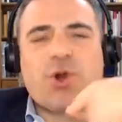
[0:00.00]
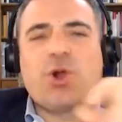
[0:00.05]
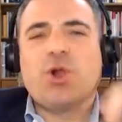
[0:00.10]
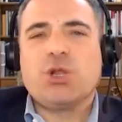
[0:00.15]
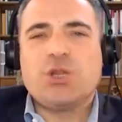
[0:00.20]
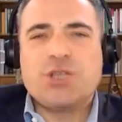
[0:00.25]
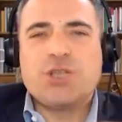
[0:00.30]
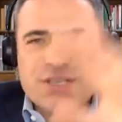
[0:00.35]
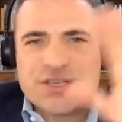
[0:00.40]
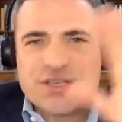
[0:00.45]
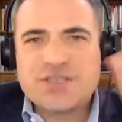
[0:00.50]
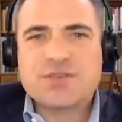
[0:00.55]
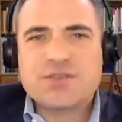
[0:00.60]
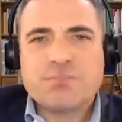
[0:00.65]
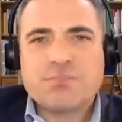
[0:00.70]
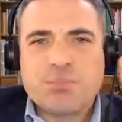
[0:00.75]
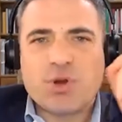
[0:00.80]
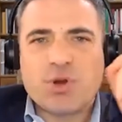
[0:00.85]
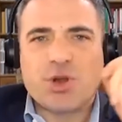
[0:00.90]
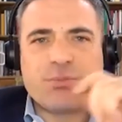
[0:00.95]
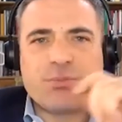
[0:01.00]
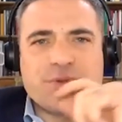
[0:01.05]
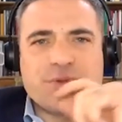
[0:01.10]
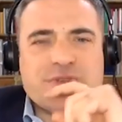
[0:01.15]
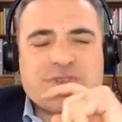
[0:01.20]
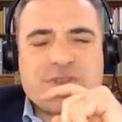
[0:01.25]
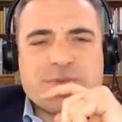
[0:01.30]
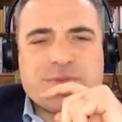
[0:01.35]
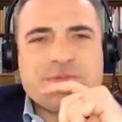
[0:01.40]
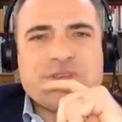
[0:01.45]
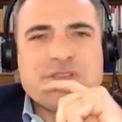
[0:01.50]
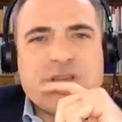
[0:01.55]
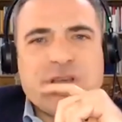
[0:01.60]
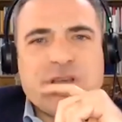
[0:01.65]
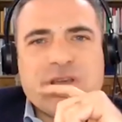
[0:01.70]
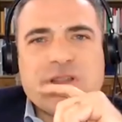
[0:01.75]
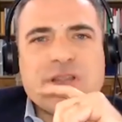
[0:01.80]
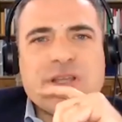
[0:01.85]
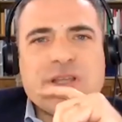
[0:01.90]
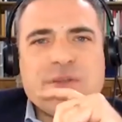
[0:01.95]
all this purpose, and
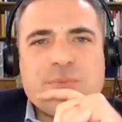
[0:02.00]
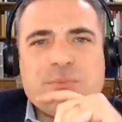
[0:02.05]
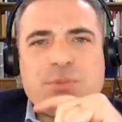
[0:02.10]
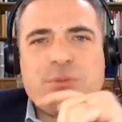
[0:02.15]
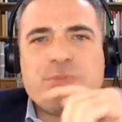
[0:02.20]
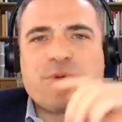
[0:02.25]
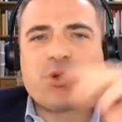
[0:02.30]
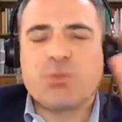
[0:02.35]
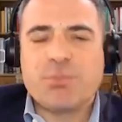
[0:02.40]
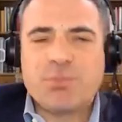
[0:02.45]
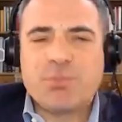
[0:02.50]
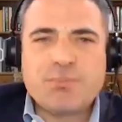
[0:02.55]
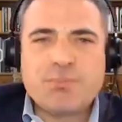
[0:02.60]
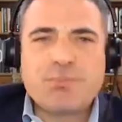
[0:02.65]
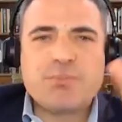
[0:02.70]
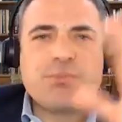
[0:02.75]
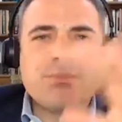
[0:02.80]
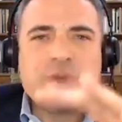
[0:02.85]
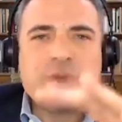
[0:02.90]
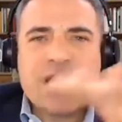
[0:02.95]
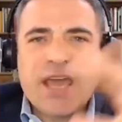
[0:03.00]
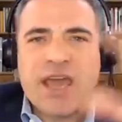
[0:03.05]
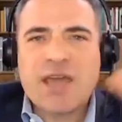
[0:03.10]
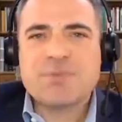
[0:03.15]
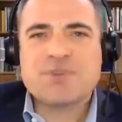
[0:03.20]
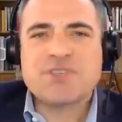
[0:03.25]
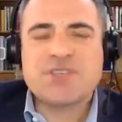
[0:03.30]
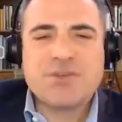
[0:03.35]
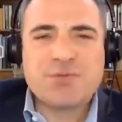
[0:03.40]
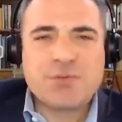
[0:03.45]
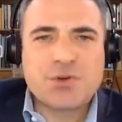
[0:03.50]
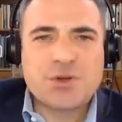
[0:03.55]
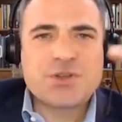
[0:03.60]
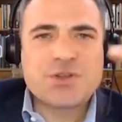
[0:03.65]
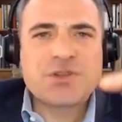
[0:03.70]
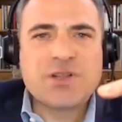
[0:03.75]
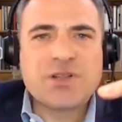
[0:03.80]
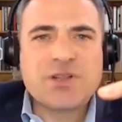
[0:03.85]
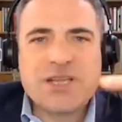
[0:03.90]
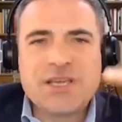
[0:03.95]
people behaves
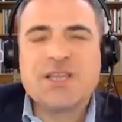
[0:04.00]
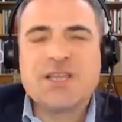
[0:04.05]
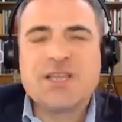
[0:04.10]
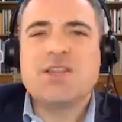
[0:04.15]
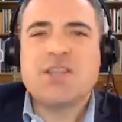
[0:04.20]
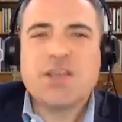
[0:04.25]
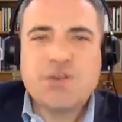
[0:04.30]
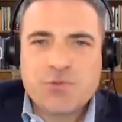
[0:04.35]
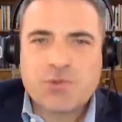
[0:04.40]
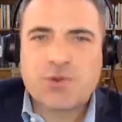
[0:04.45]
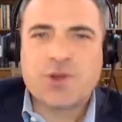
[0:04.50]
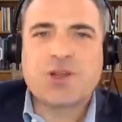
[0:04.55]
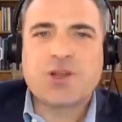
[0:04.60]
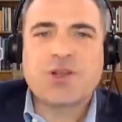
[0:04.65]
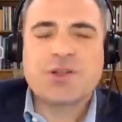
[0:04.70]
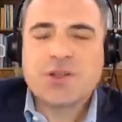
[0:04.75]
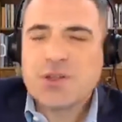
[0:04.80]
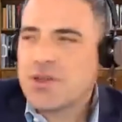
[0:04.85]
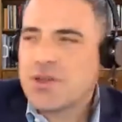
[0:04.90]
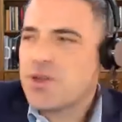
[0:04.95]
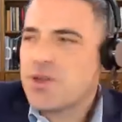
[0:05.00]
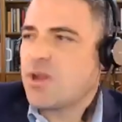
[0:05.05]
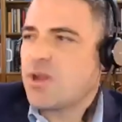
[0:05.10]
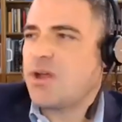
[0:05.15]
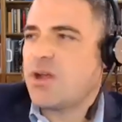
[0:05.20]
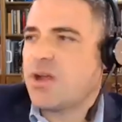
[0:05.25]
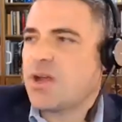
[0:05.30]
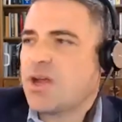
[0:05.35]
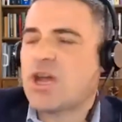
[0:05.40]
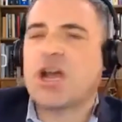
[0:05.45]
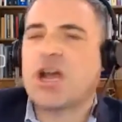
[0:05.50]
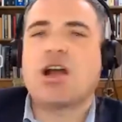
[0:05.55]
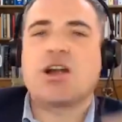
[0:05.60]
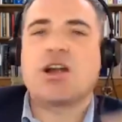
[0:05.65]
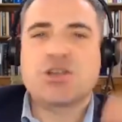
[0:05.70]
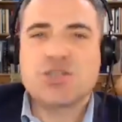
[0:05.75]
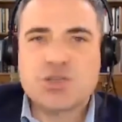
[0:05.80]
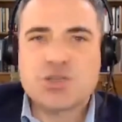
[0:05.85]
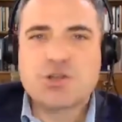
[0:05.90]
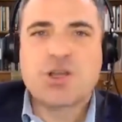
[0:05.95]
differently in different
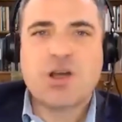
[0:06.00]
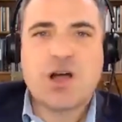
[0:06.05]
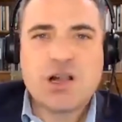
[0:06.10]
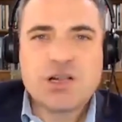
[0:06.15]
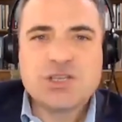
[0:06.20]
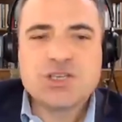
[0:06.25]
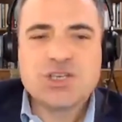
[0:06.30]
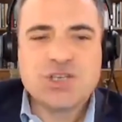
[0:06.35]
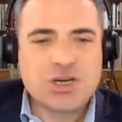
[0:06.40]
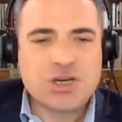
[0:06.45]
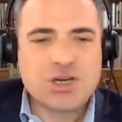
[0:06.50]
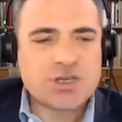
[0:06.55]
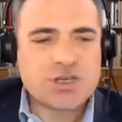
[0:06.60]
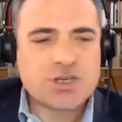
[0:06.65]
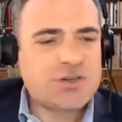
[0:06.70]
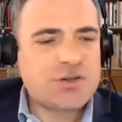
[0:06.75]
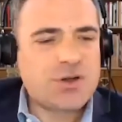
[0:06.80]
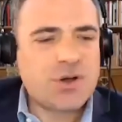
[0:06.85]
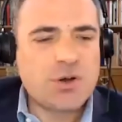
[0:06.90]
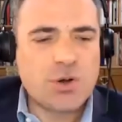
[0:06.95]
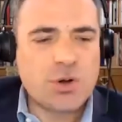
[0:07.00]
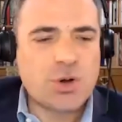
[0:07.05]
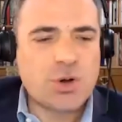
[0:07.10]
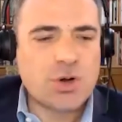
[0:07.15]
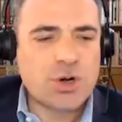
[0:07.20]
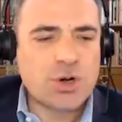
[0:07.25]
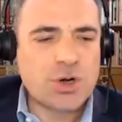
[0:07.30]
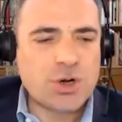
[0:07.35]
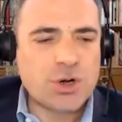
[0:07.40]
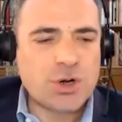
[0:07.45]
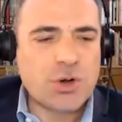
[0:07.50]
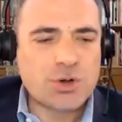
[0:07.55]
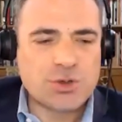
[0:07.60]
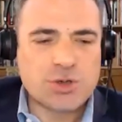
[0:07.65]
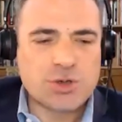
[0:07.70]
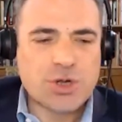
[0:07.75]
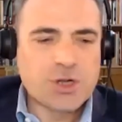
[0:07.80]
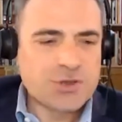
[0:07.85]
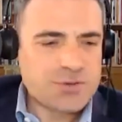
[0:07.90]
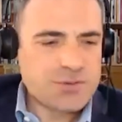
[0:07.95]
cultures or
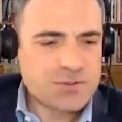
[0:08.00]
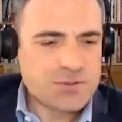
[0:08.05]
not.